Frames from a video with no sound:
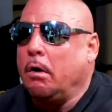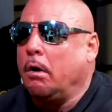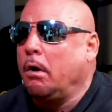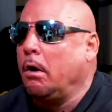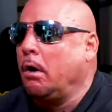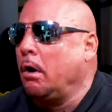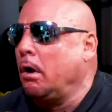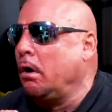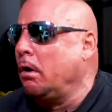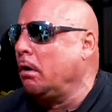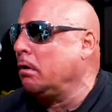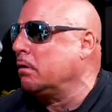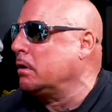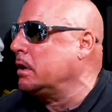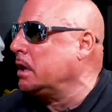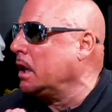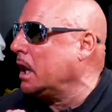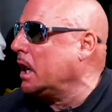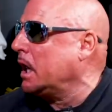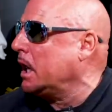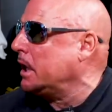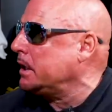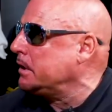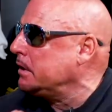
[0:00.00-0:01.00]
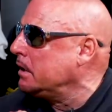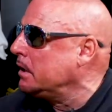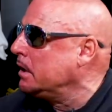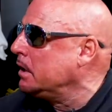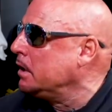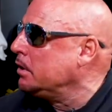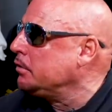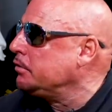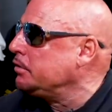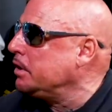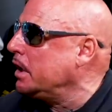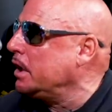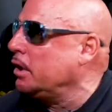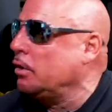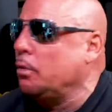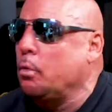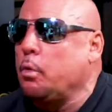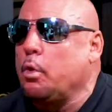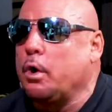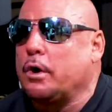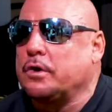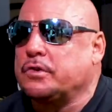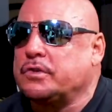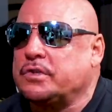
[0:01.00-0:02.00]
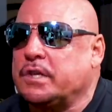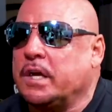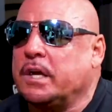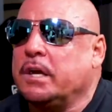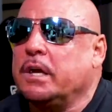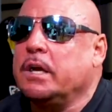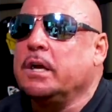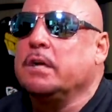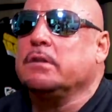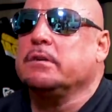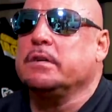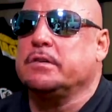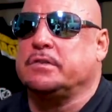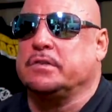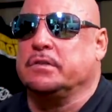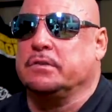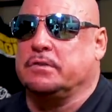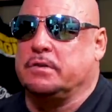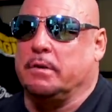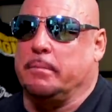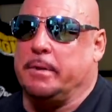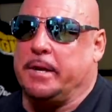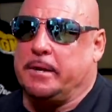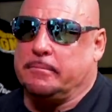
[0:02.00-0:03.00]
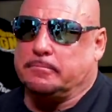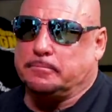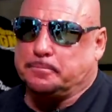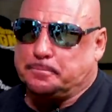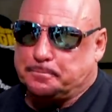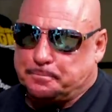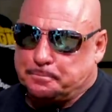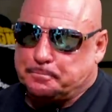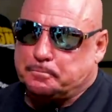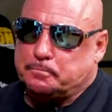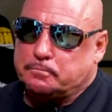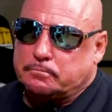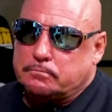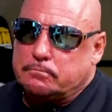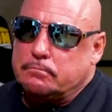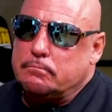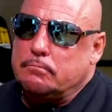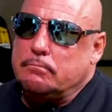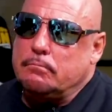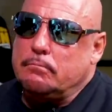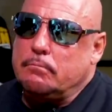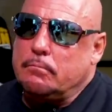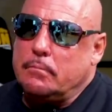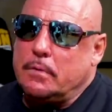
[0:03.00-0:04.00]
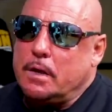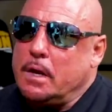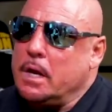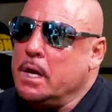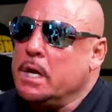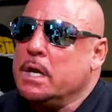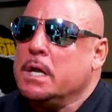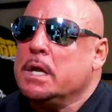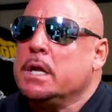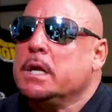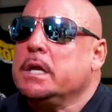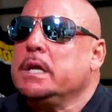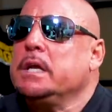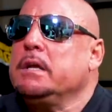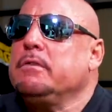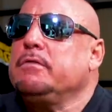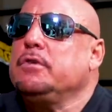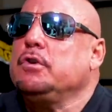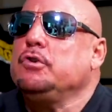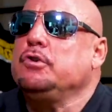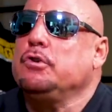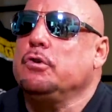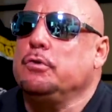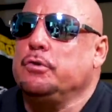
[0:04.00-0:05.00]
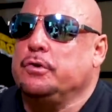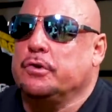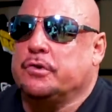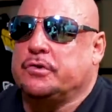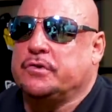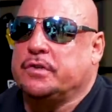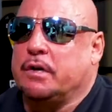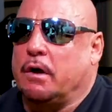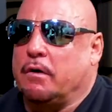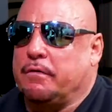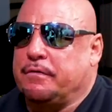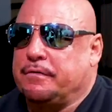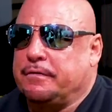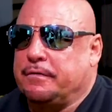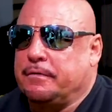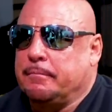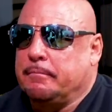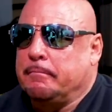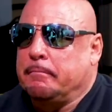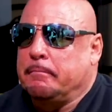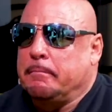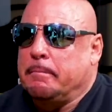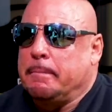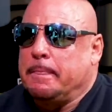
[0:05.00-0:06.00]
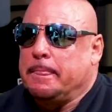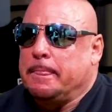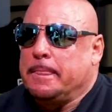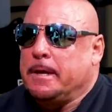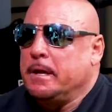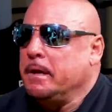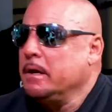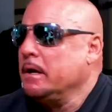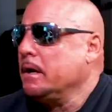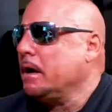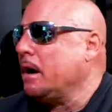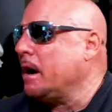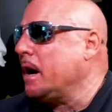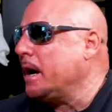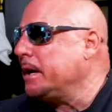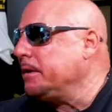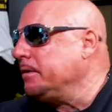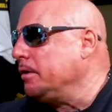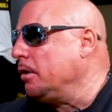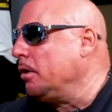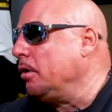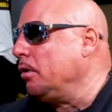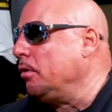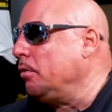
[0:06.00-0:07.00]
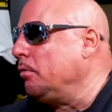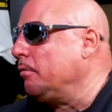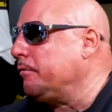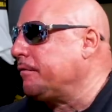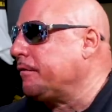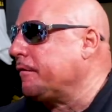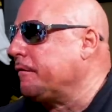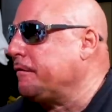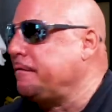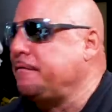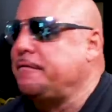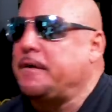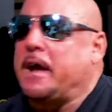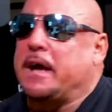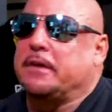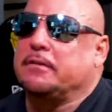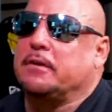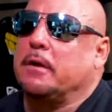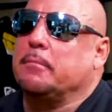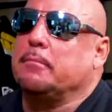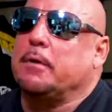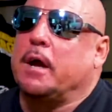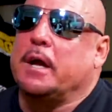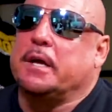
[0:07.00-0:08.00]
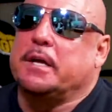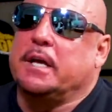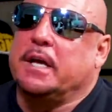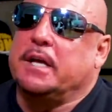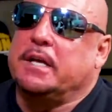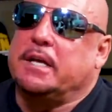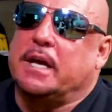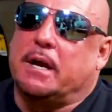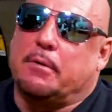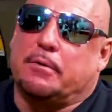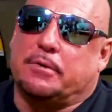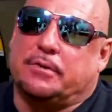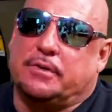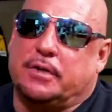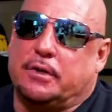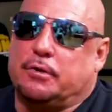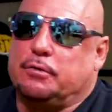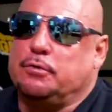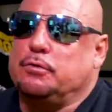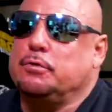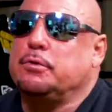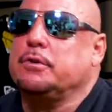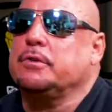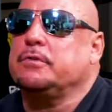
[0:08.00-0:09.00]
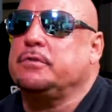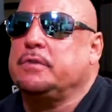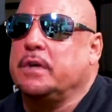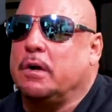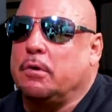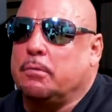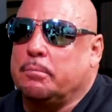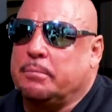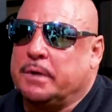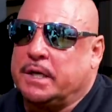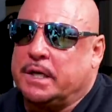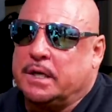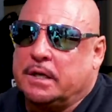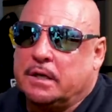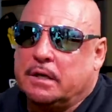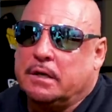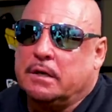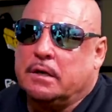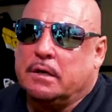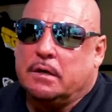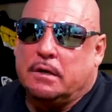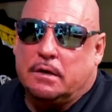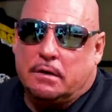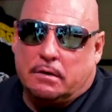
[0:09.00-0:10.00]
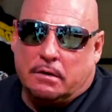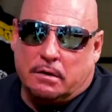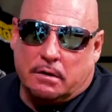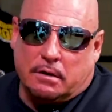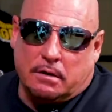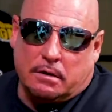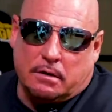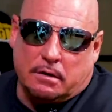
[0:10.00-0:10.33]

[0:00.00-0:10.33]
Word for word: Oh, God. They're the worst thing. Listen to me. Even you yourself. I know for a fact, I can guarantee you, you can tell me if